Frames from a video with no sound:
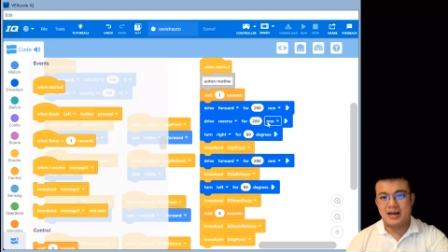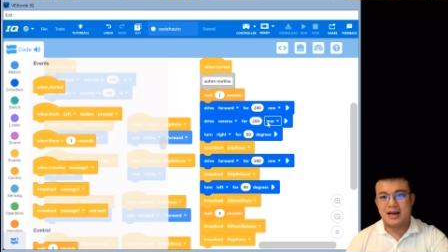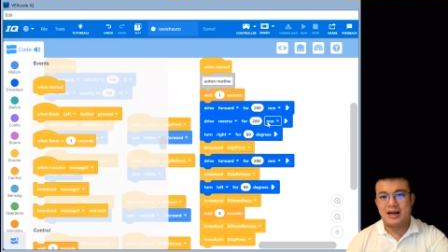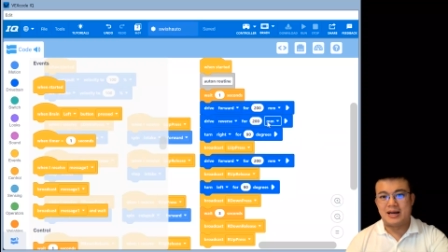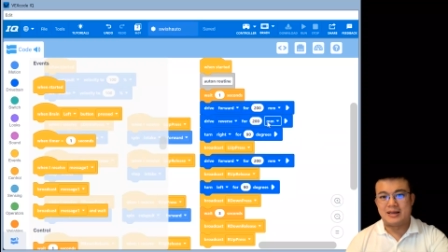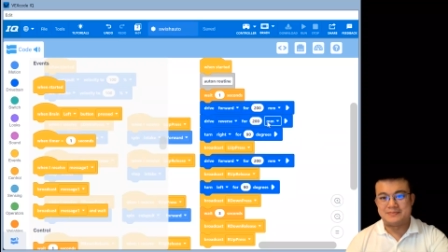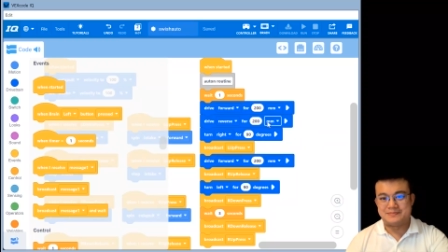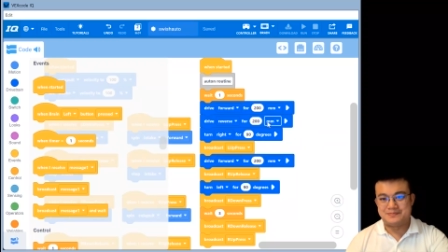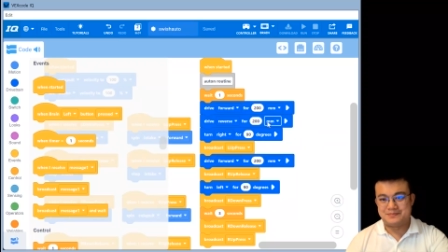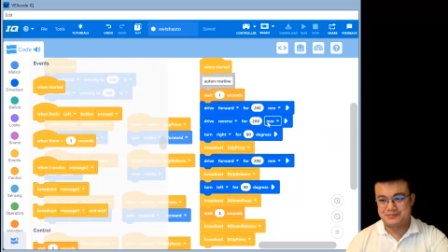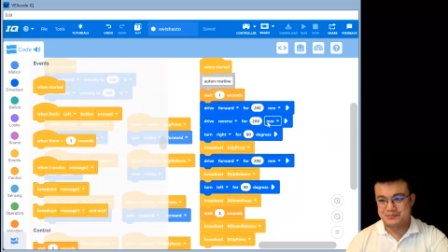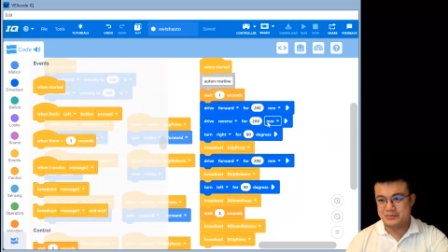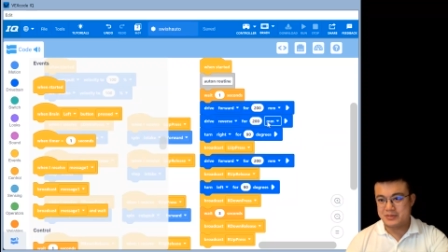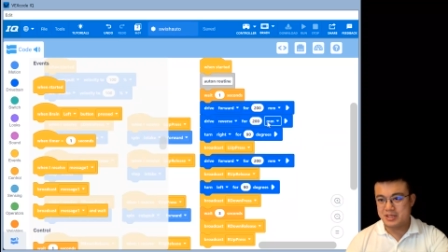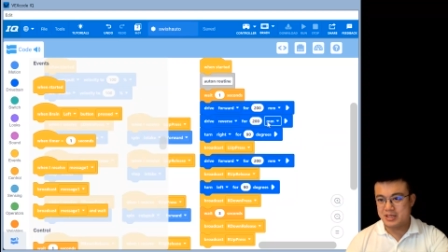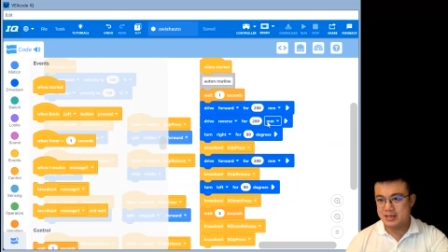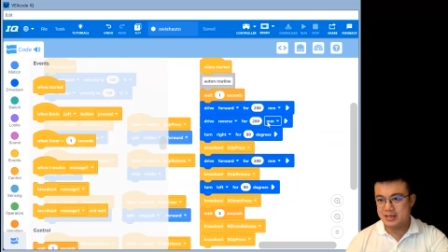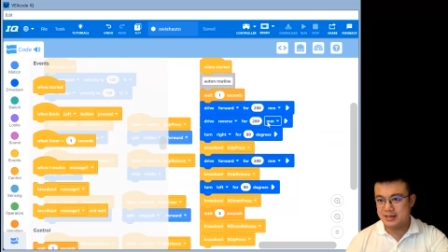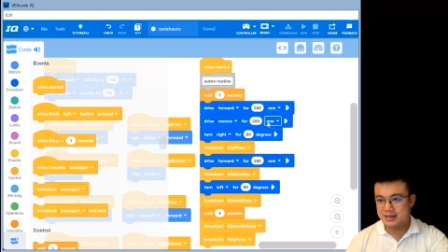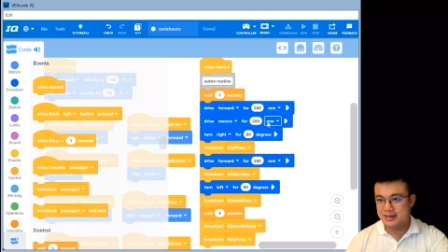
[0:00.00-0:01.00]
um,
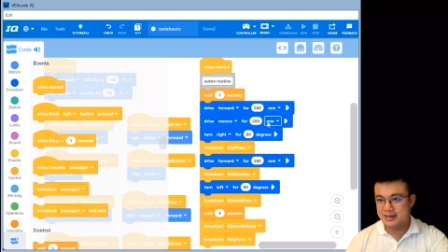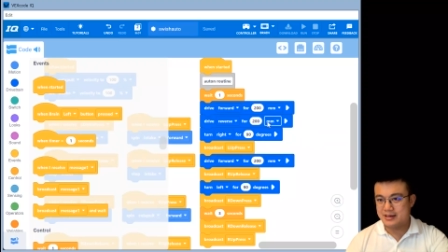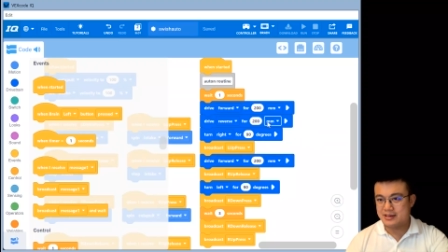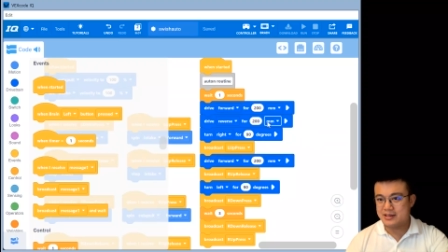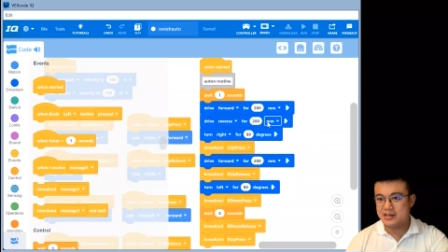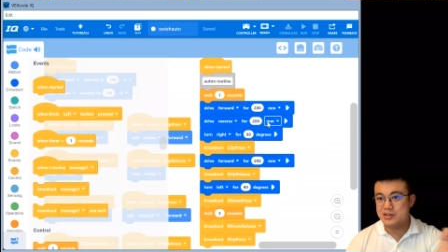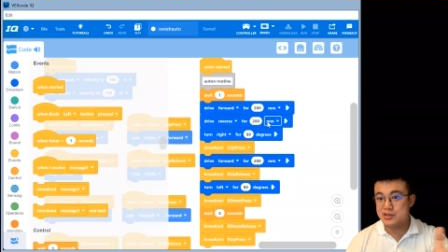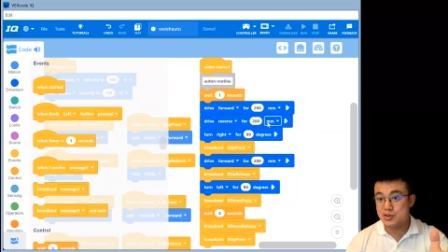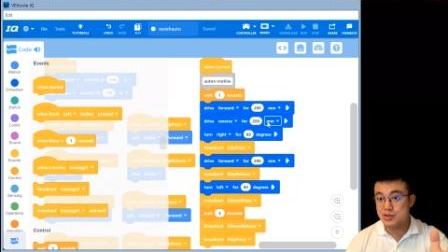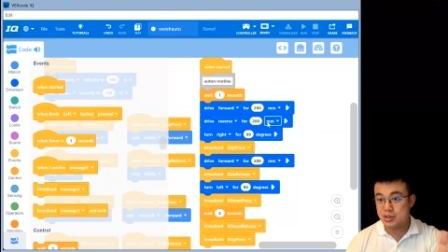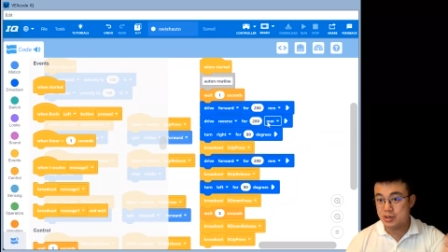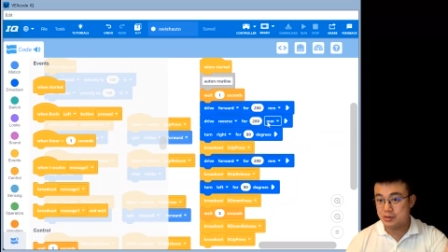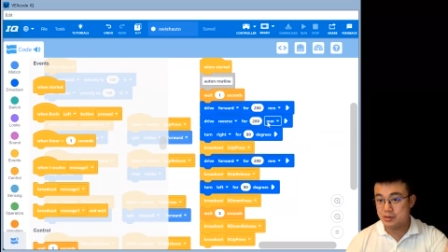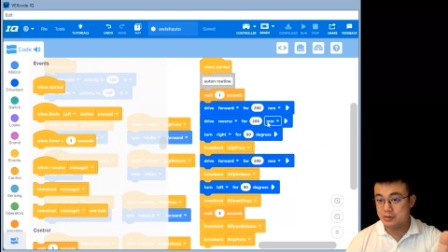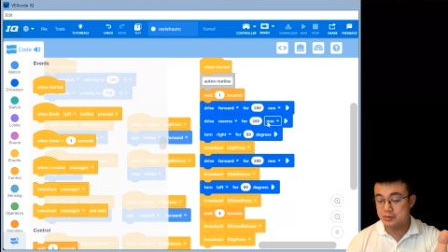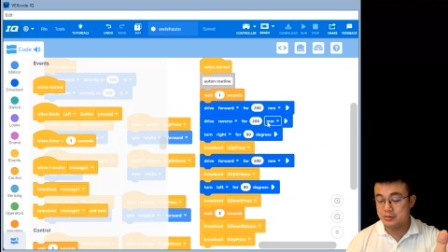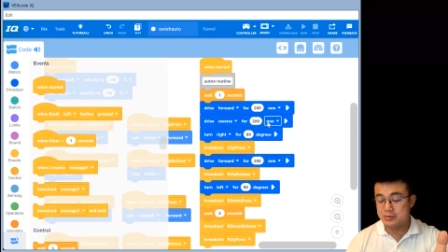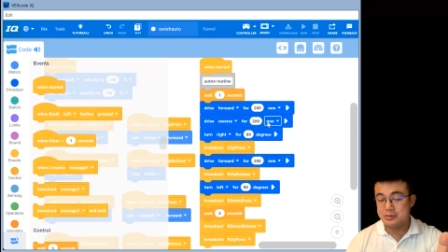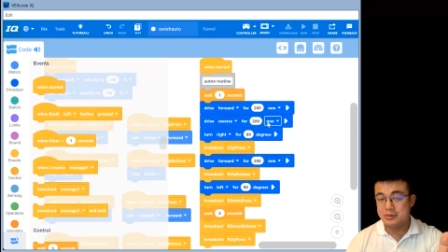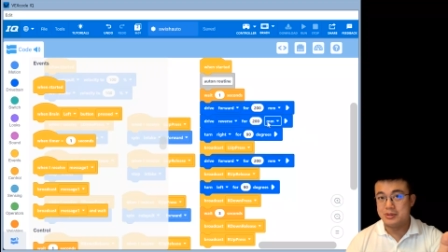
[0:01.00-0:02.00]
uh,
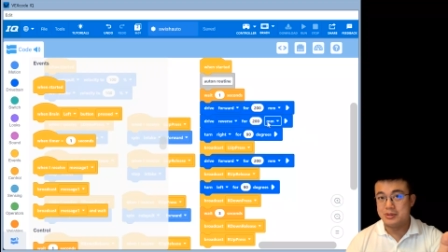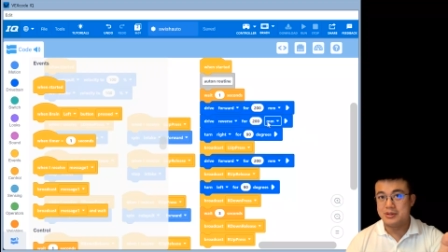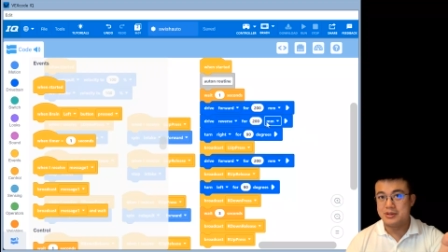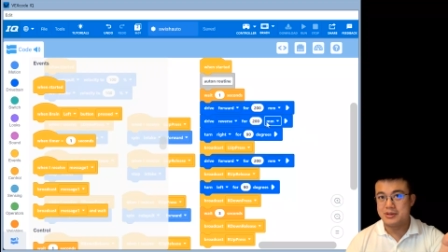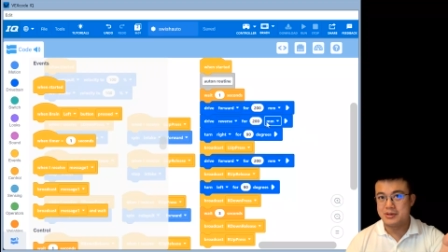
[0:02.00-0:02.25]
control